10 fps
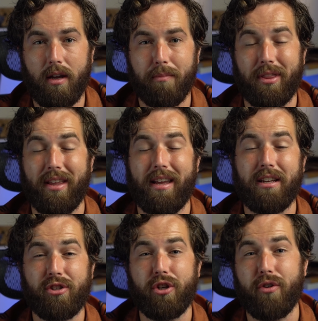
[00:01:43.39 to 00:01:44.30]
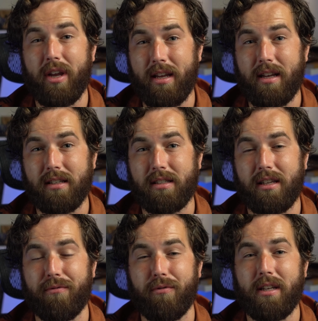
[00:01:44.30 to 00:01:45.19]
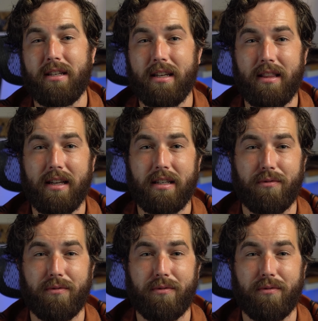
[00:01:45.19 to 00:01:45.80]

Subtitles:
But the issue is, if we did this,